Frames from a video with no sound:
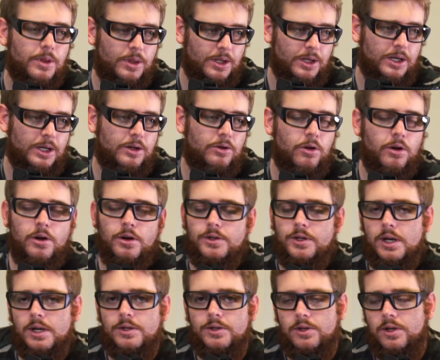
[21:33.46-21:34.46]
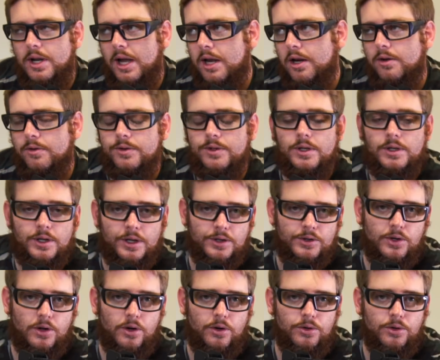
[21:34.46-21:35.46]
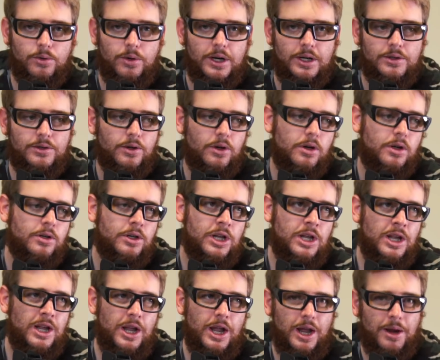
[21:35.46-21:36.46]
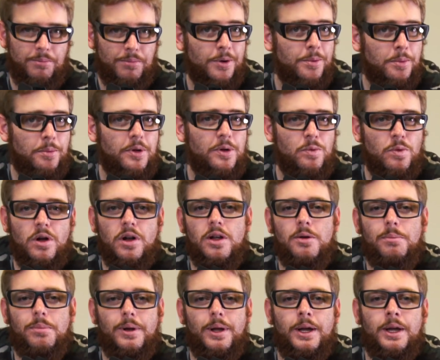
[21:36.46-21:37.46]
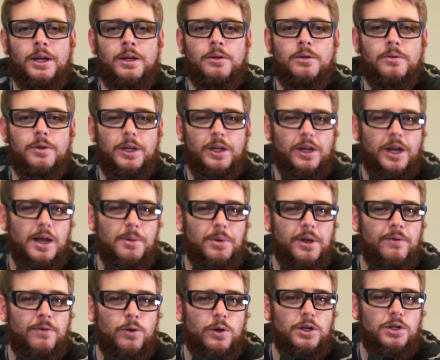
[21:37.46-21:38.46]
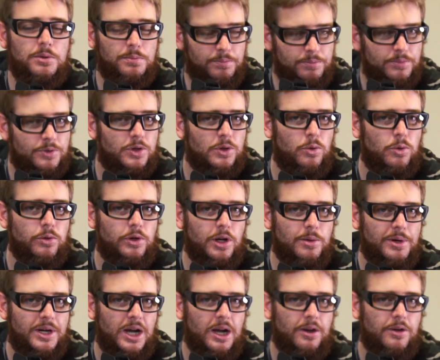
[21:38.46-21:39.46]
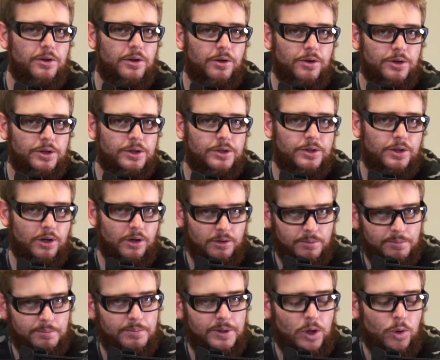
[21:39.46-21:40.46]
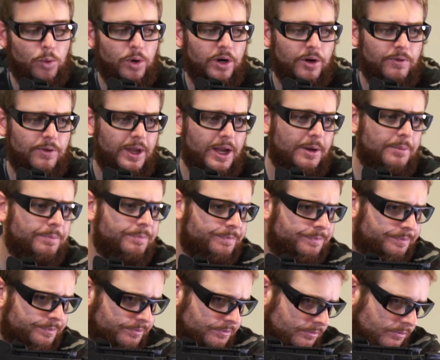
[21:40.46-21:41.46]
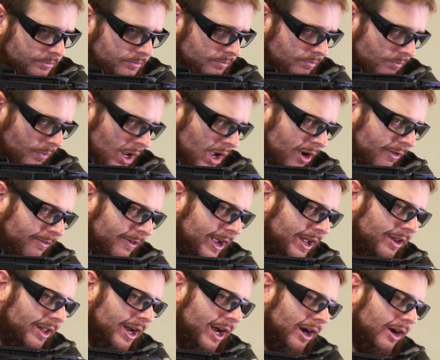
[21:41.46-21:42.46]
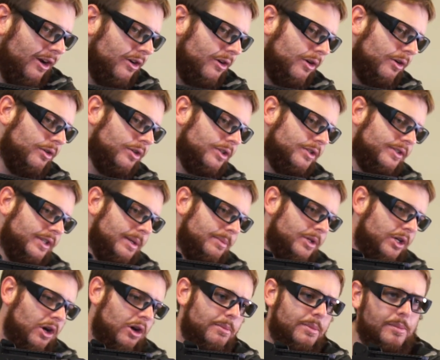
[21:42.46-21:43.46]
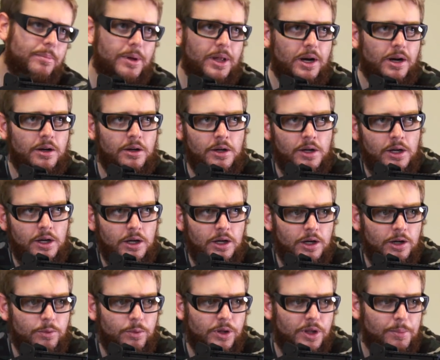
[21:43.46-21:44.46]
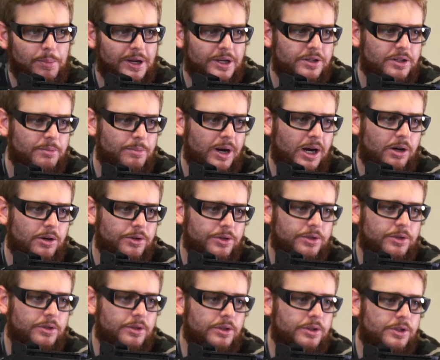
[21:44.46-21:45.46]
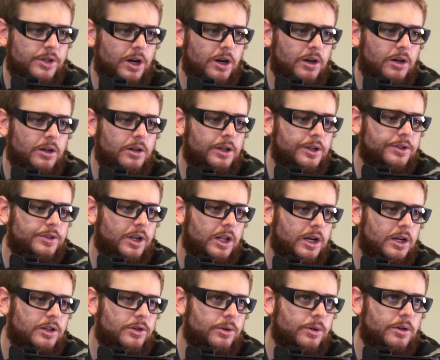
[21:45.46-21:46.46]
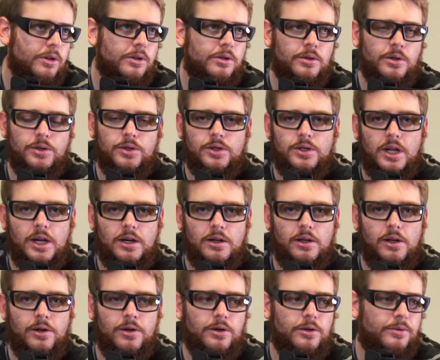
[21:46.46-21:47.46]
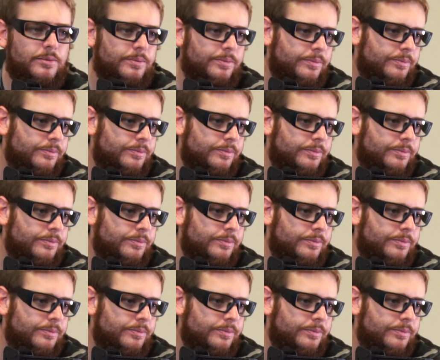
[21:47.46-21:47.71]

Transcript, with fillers: the chrono test, the accuracy test that I'll do outside, and probably while I'm playing in the gameplay footage, it's all going to be hardened oranges, so be aware of that. I found that hardened oranges seem to go a bit better with the plastic barrels. So let's get into it. I'll just get it loaded.